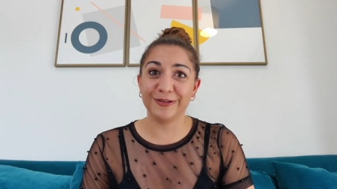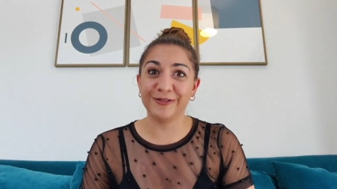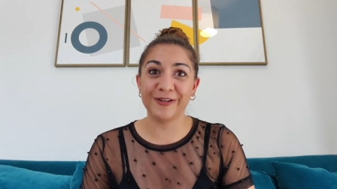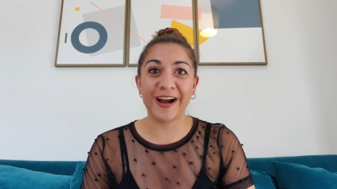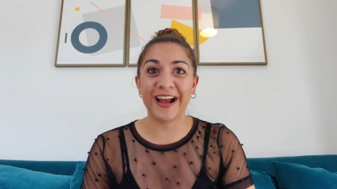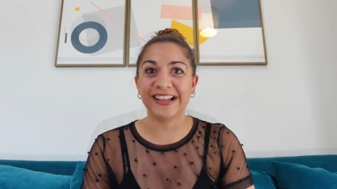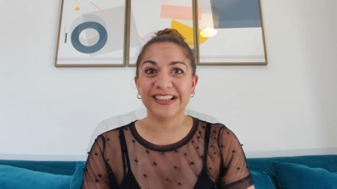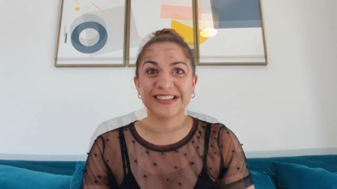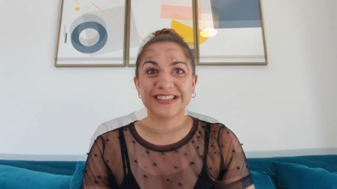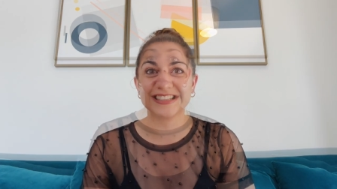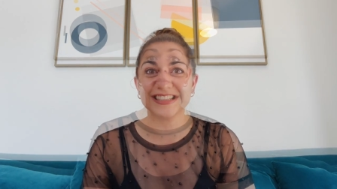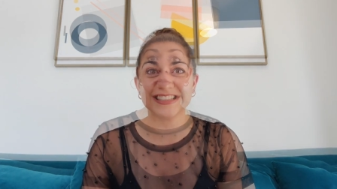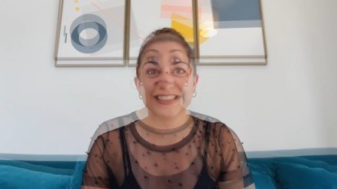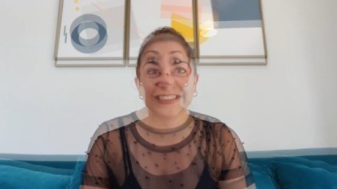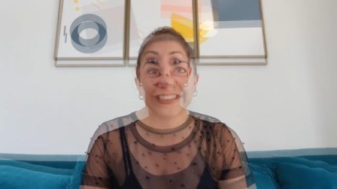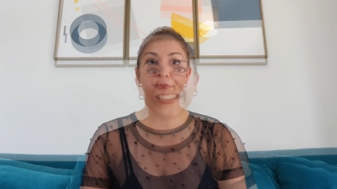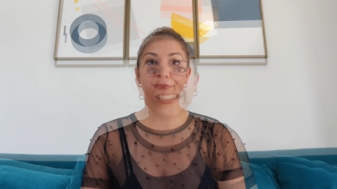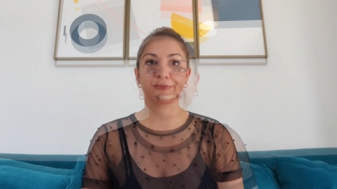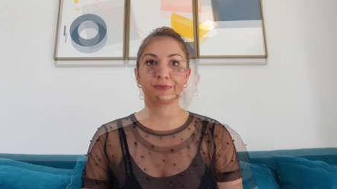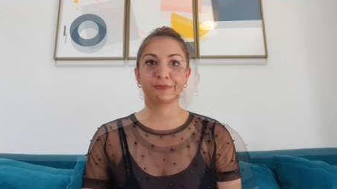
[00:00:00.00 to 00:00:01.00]

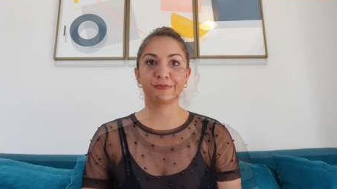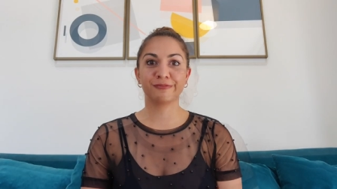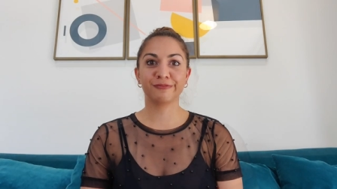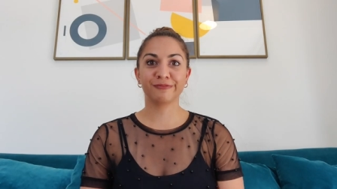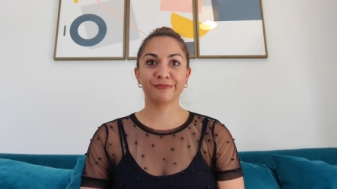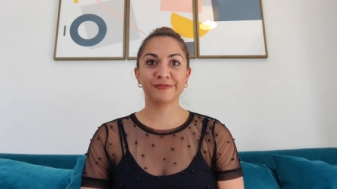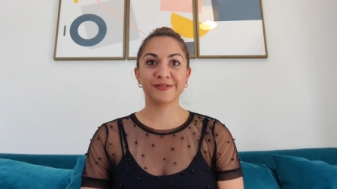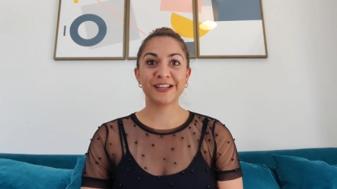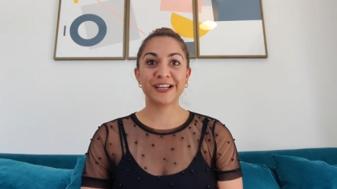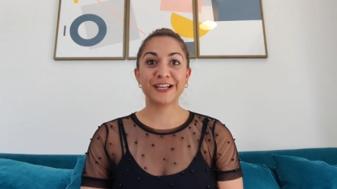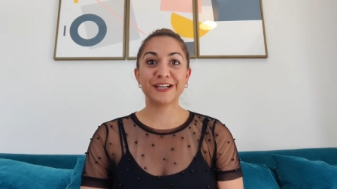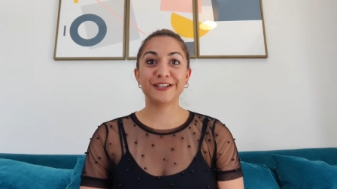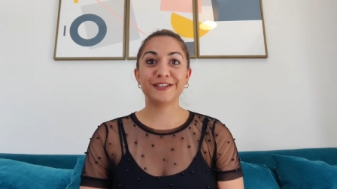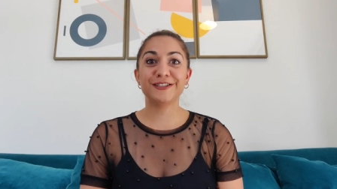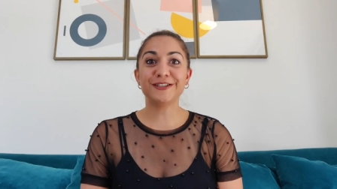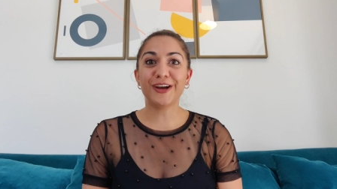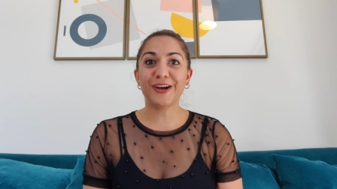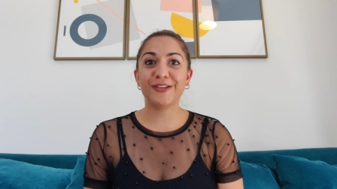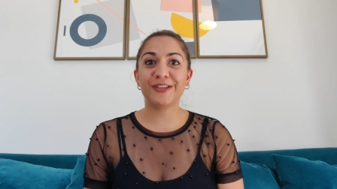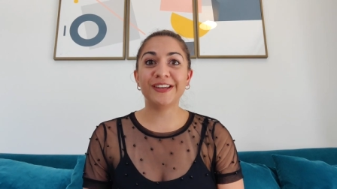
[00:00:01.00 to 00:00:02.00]
friends.
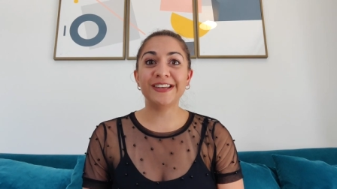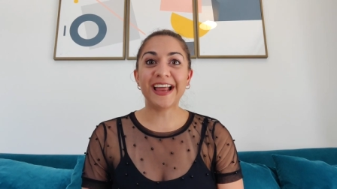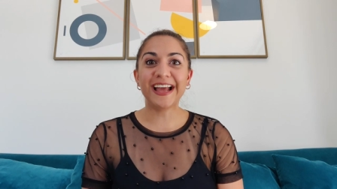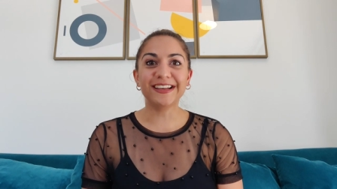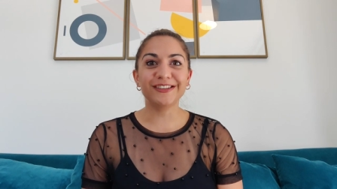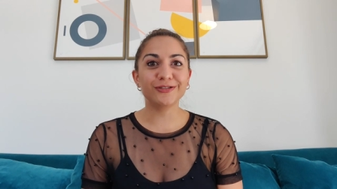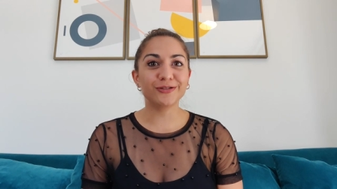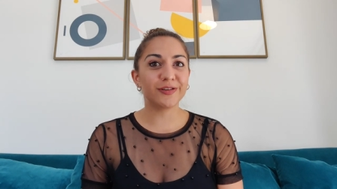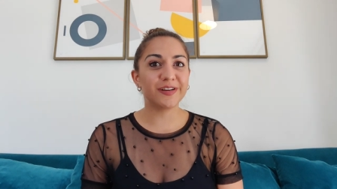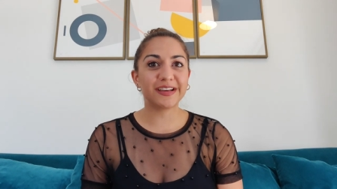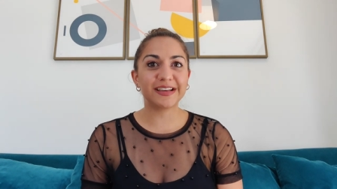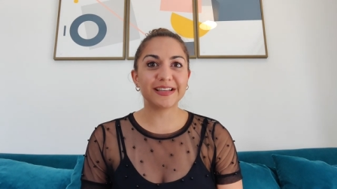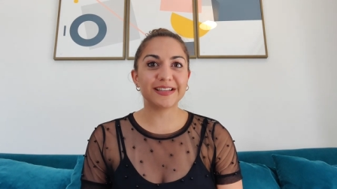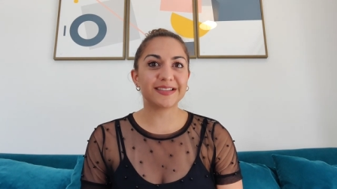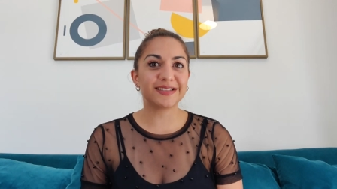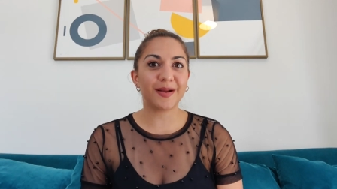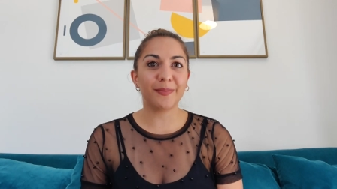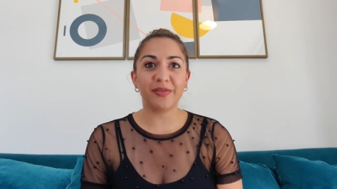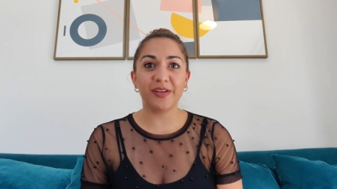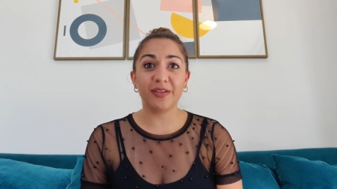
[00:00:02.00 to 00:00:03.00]
So the next trick is
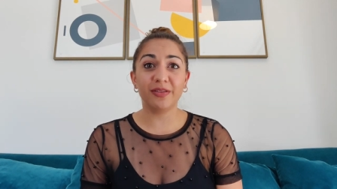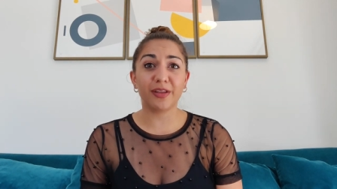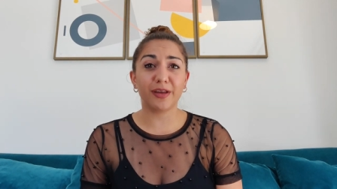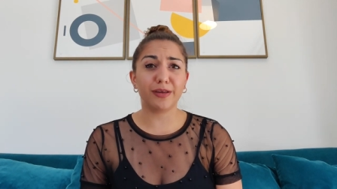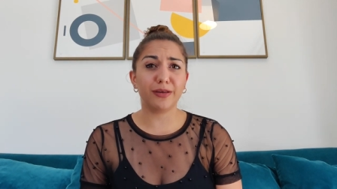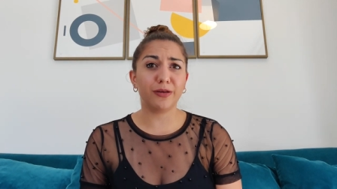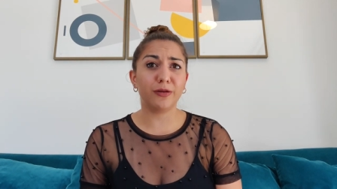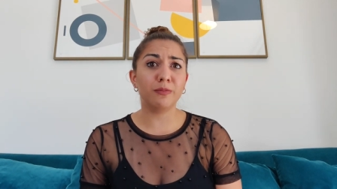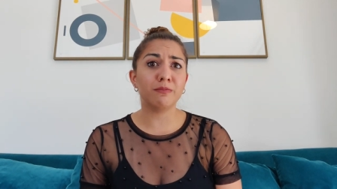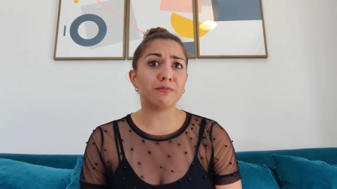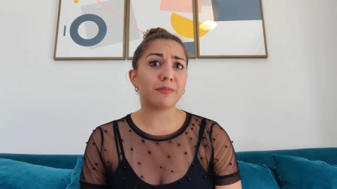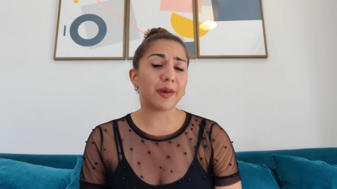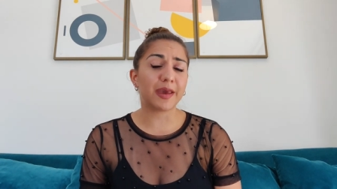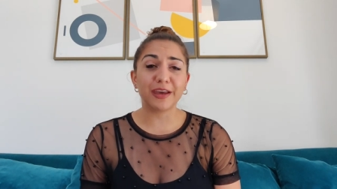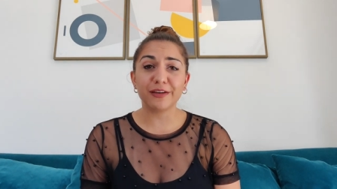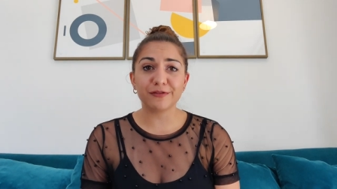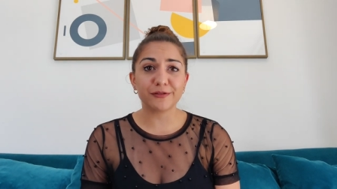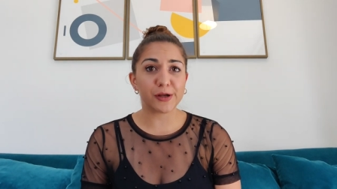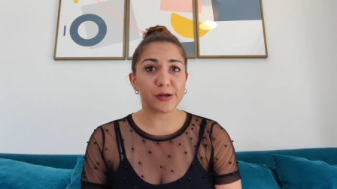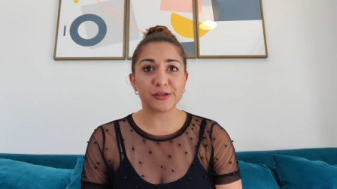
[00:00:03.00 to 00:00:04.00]
something that you
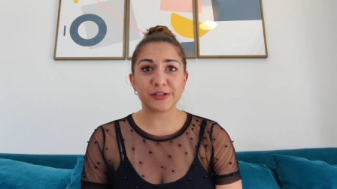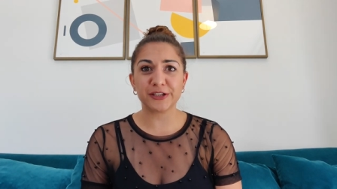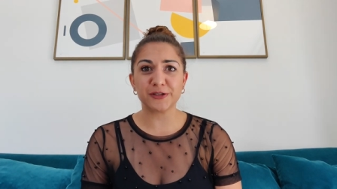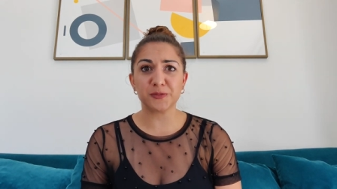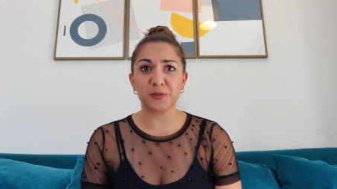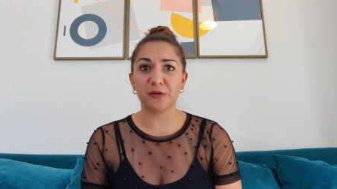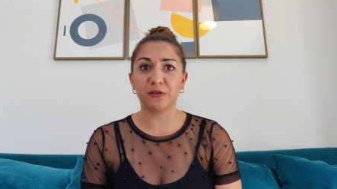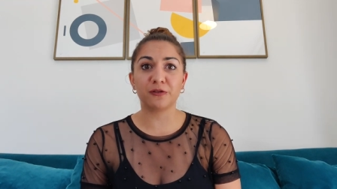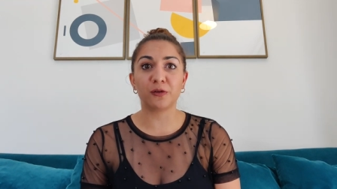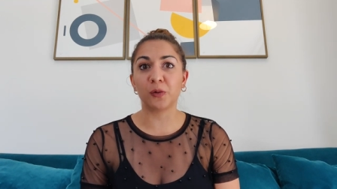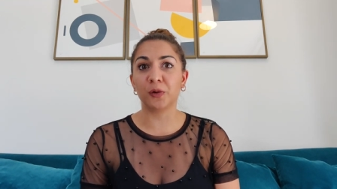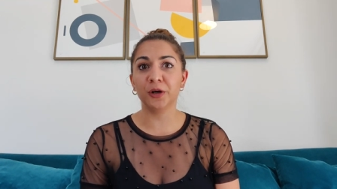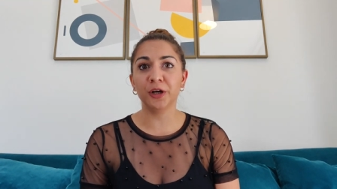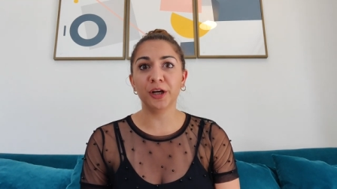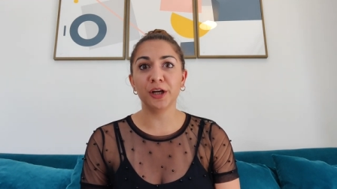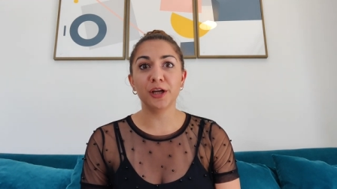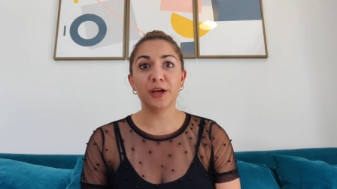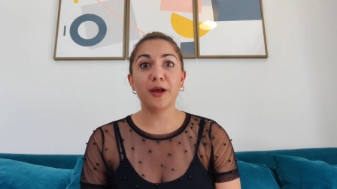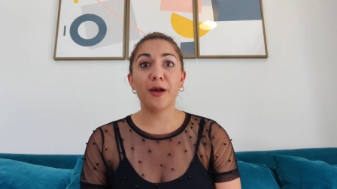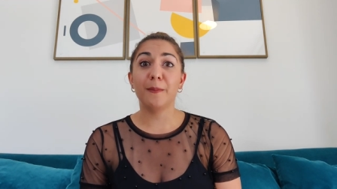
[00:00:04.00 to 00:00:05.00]
may have noticed
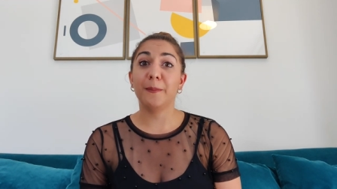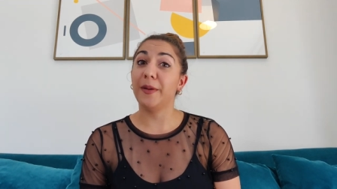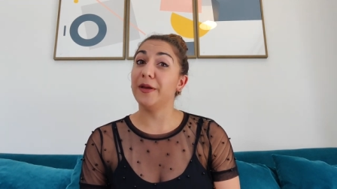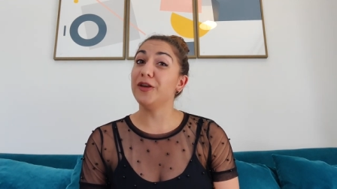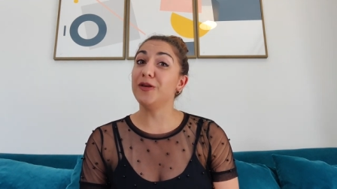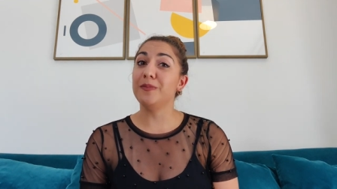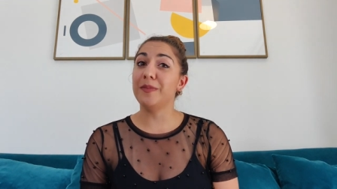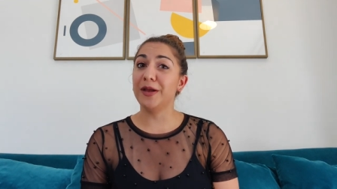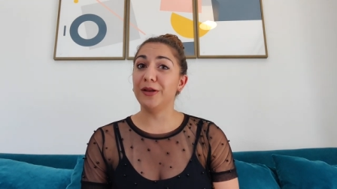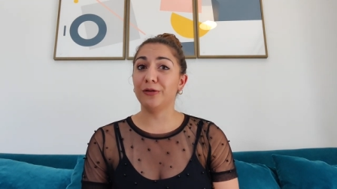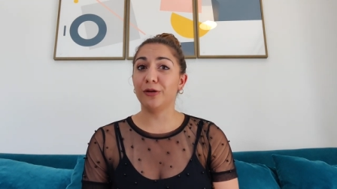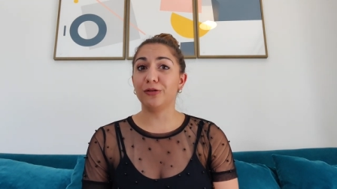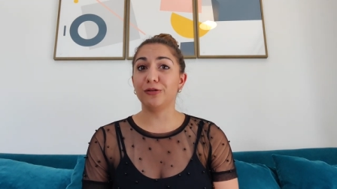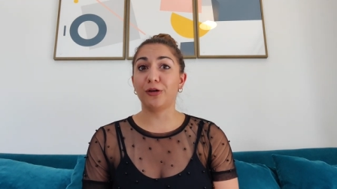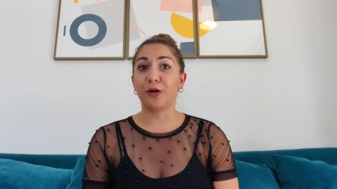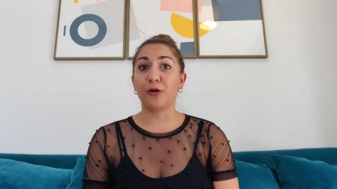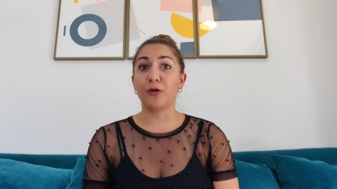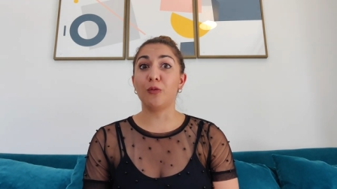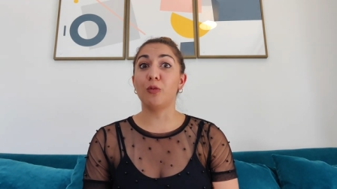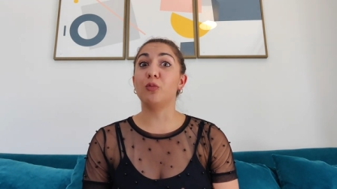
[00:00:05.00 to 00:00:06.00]
before, but you may not
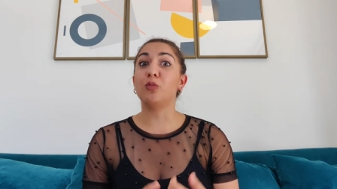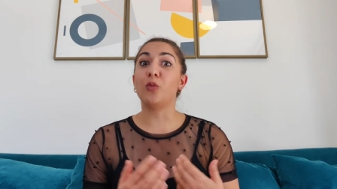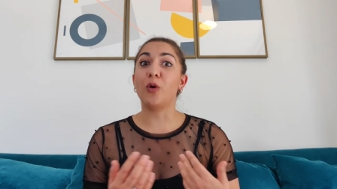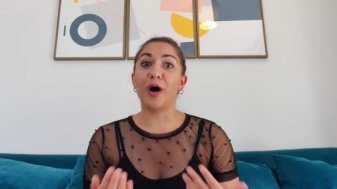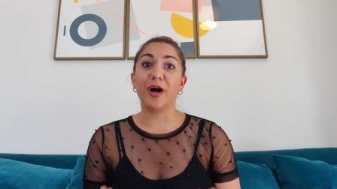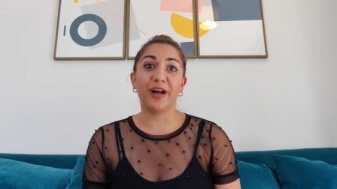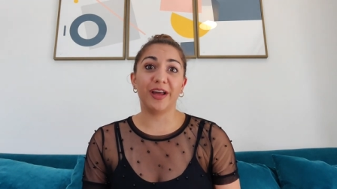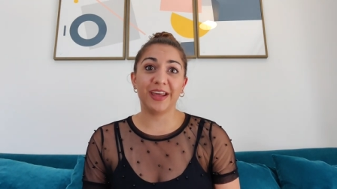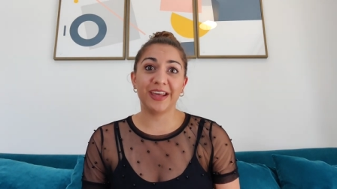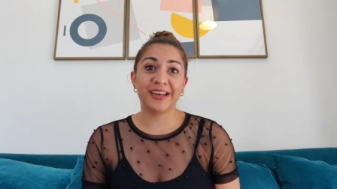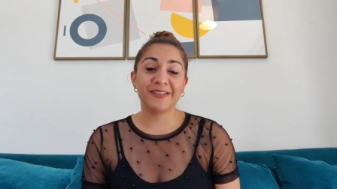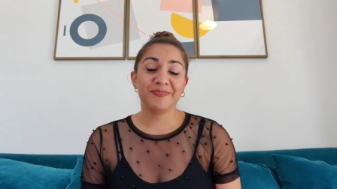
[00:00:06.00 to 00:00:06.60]
know why.